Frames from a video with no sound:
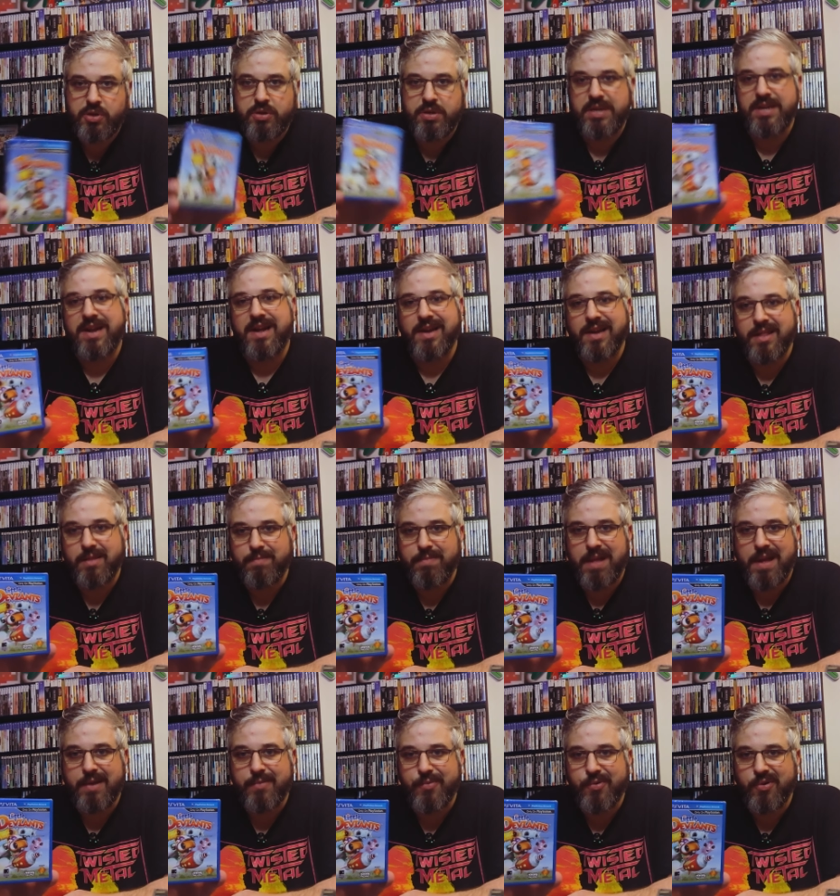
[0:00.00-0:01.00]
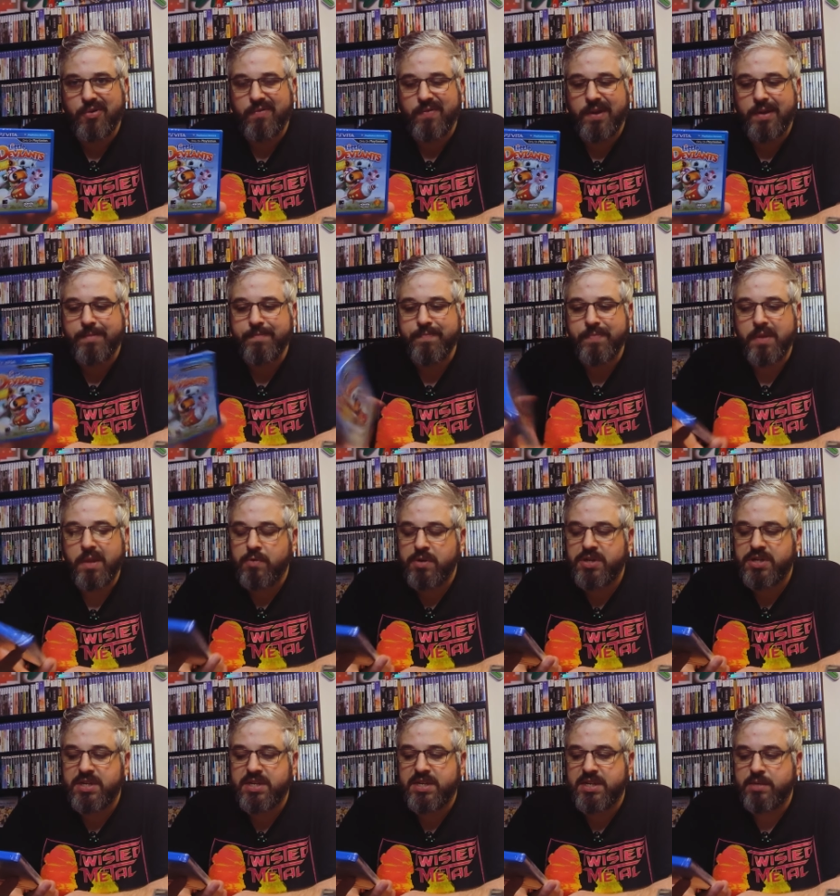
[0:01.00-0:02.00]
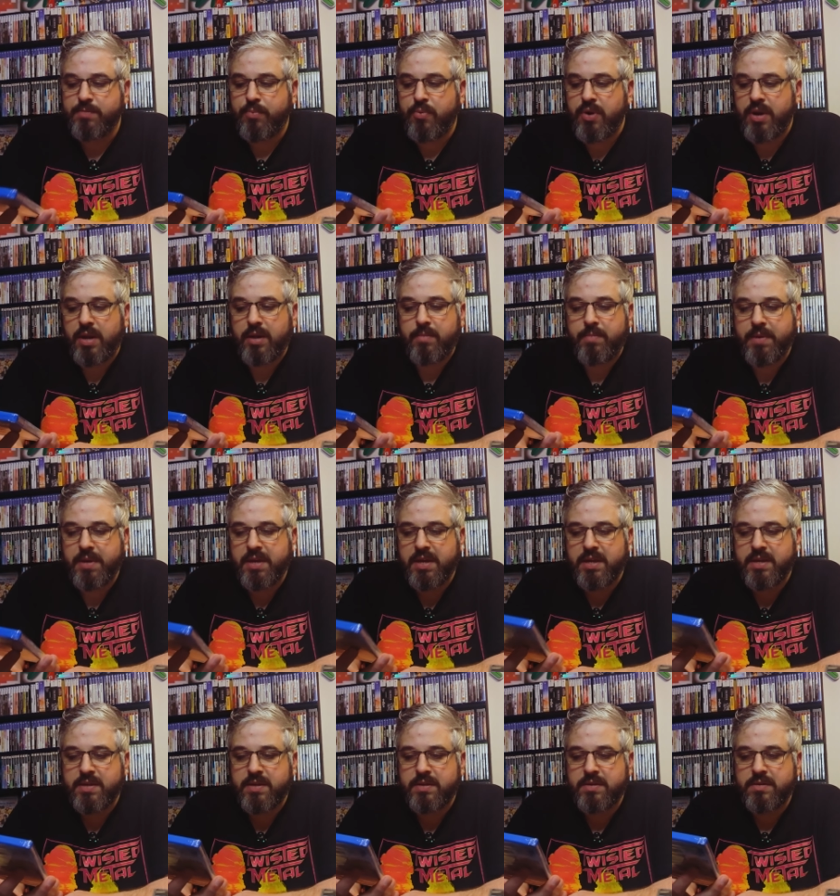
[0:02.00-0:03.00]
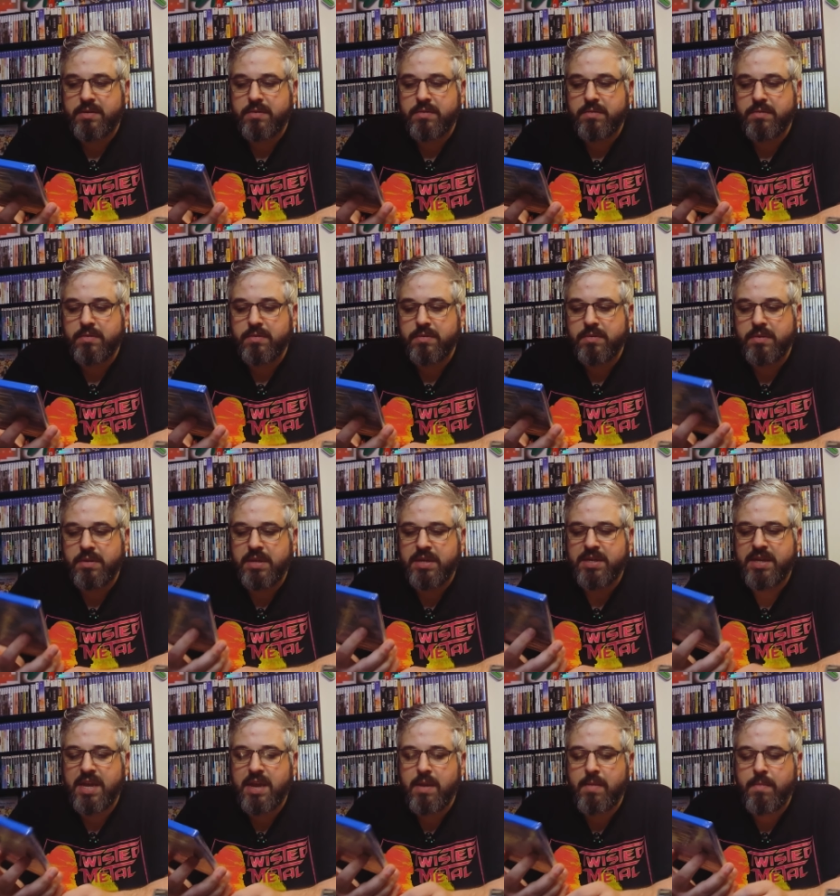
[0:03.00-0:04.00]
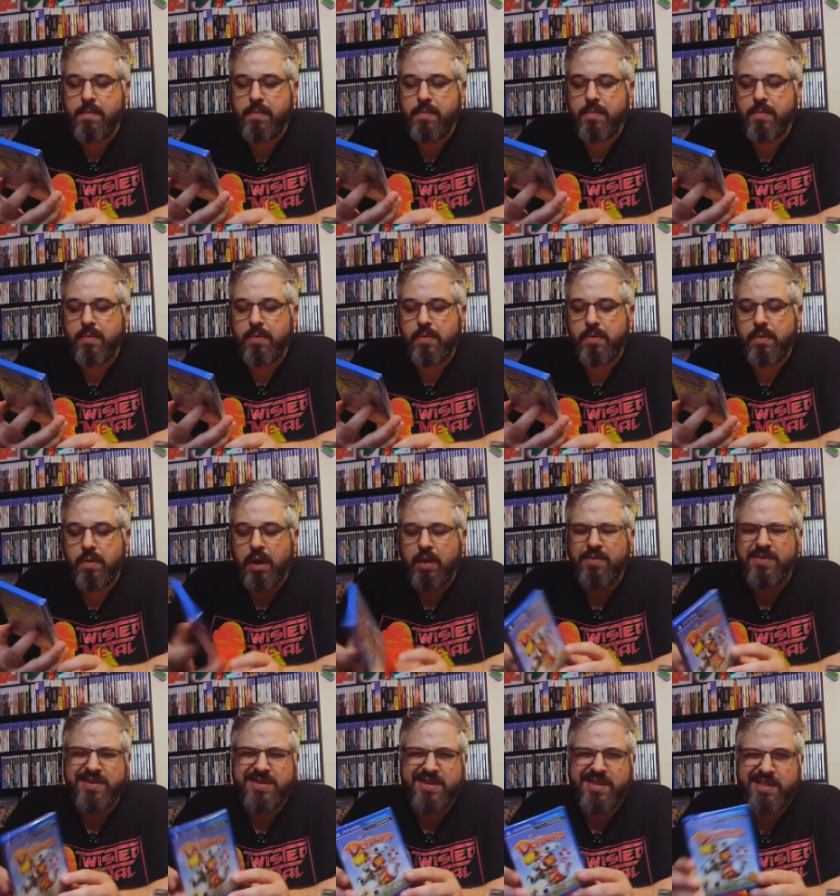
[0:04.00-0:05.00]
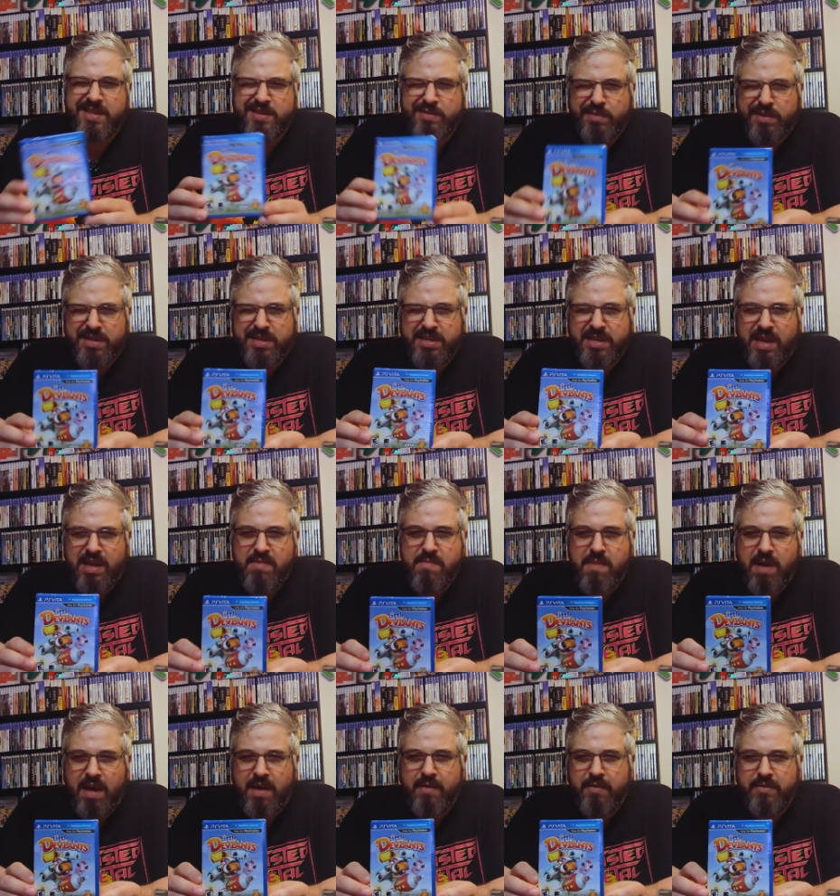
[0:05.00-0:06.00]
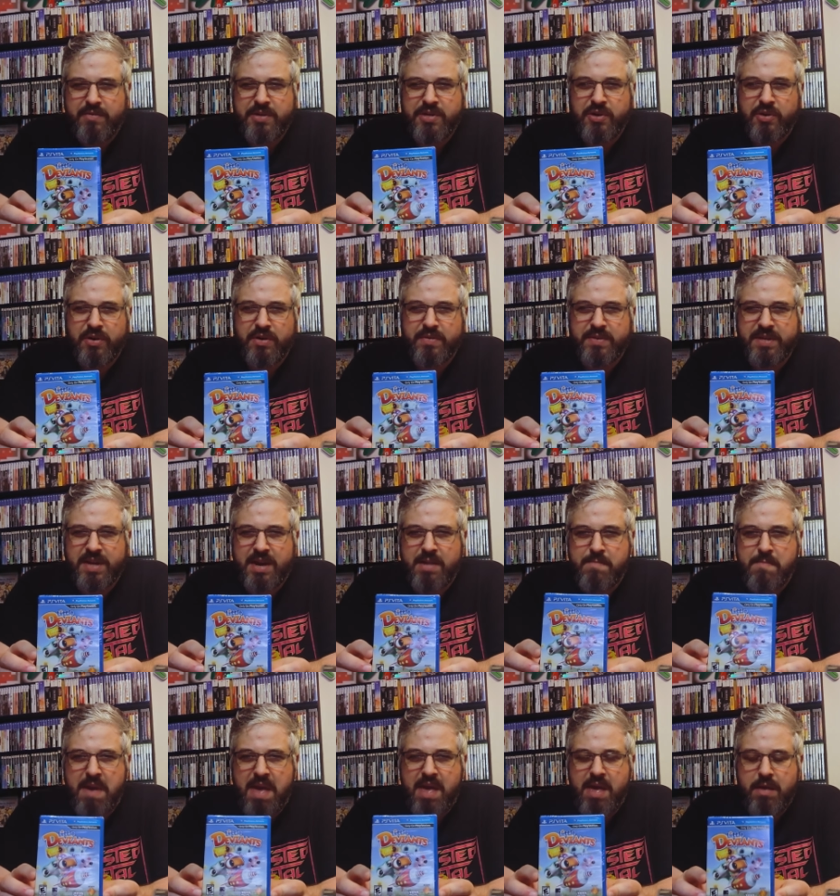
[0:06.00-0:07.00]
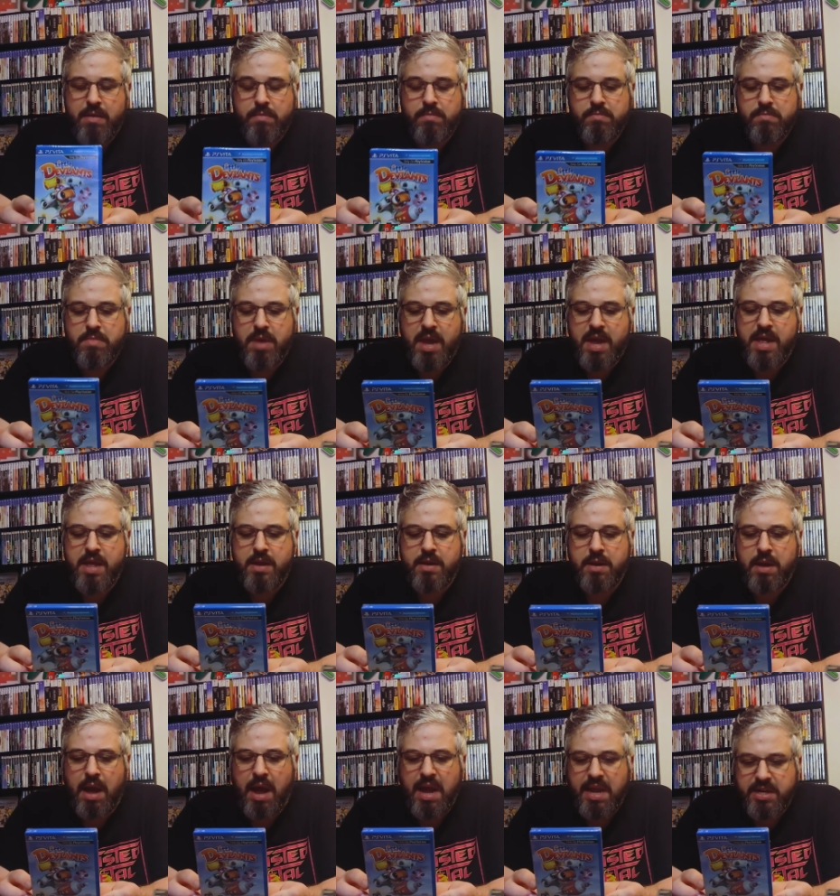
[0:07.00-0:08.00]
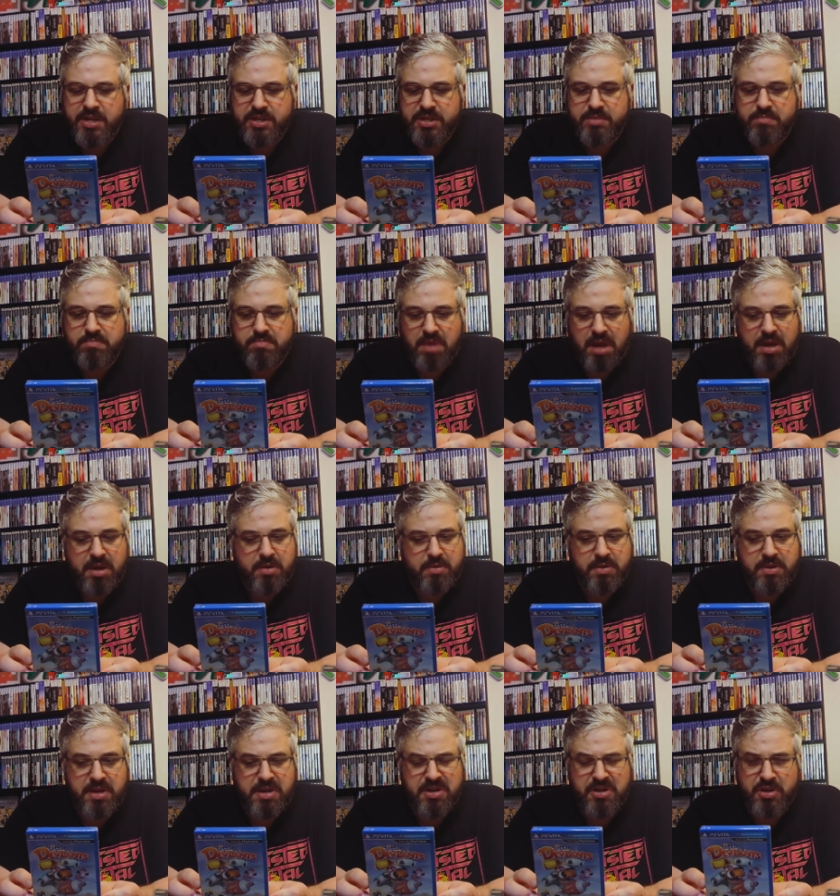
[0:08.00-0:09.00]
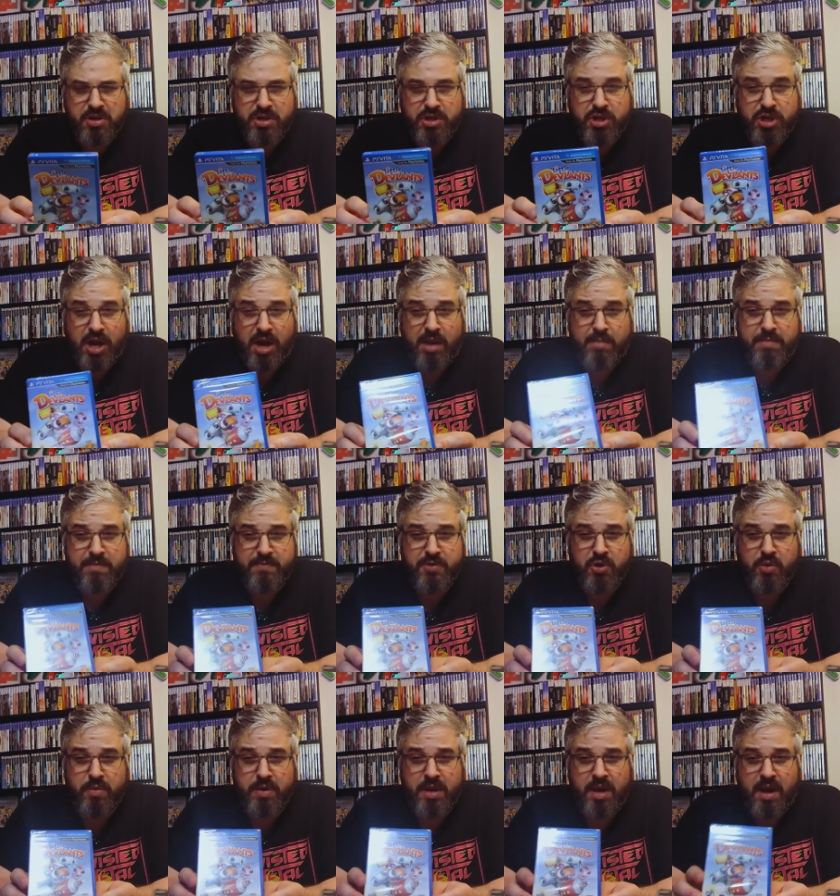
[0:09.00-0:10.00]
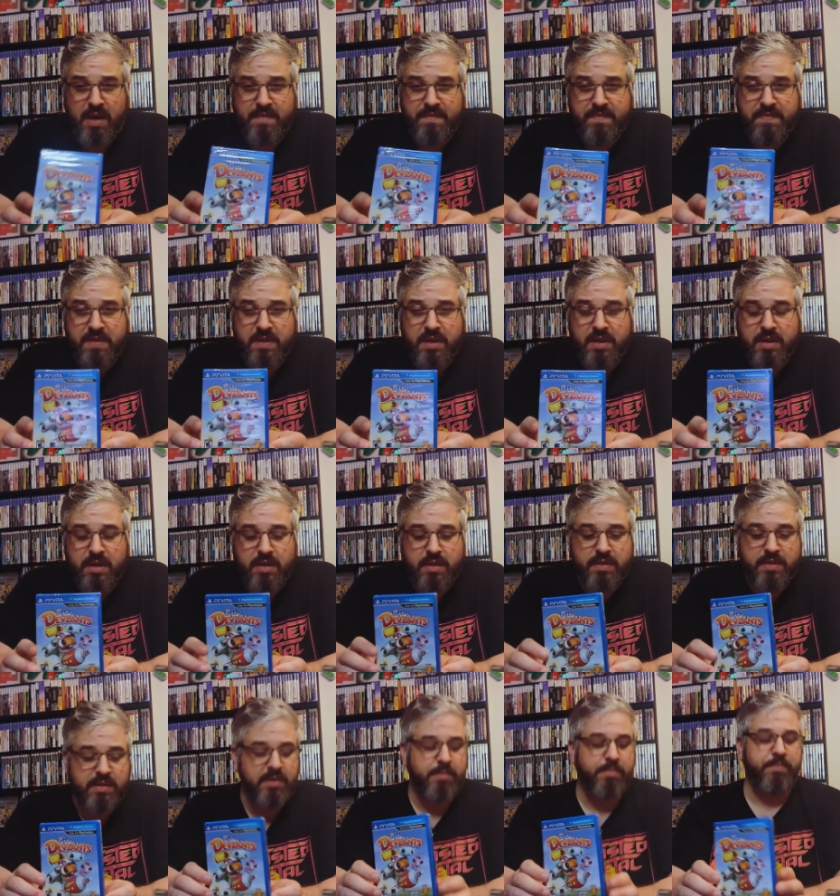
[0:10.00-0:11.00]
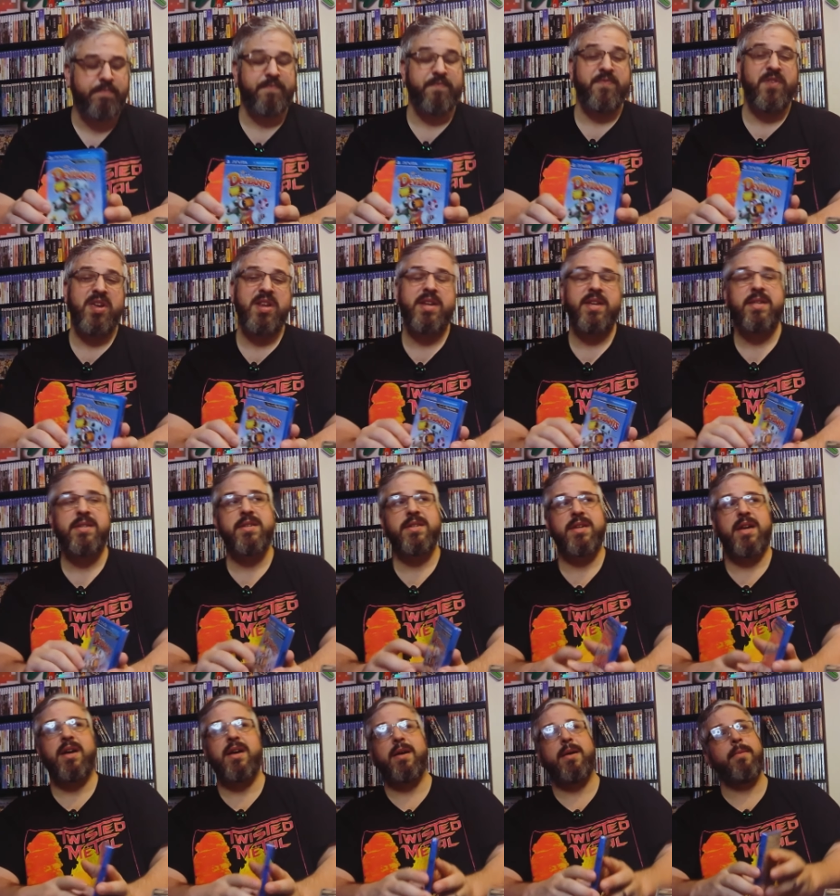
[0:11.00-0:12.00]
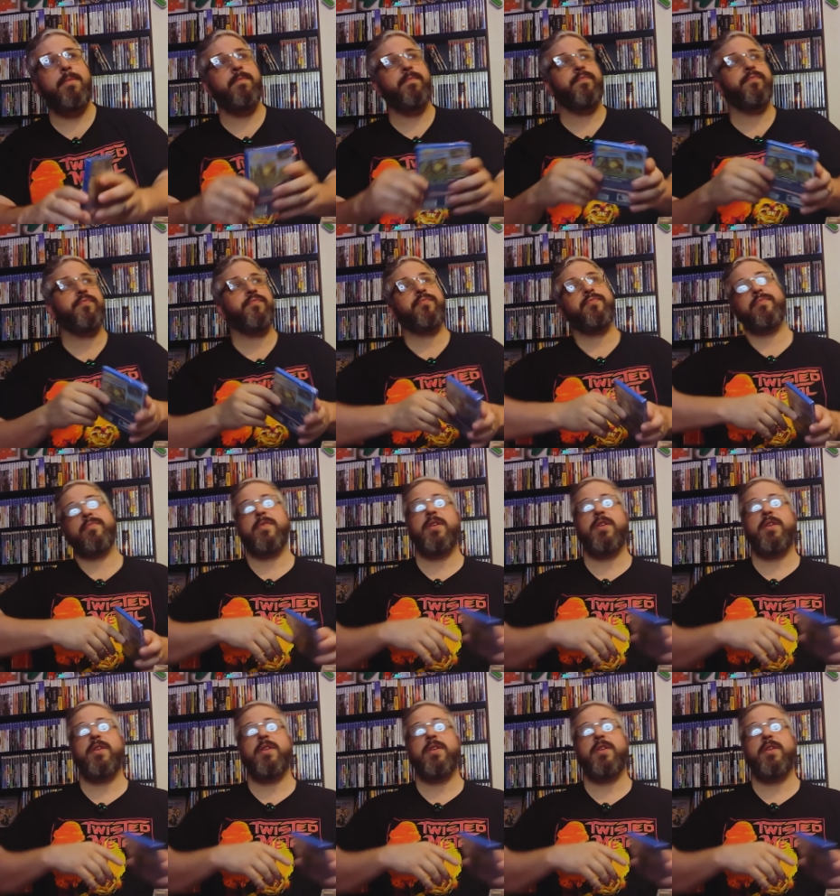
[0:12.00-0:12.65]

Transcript: so you cannot get the platinum trophy, which is disappointing because this game I will say this about this game: I always heard it was kind of meh, and I actually thought it did a good job of showing off the the Vita's um,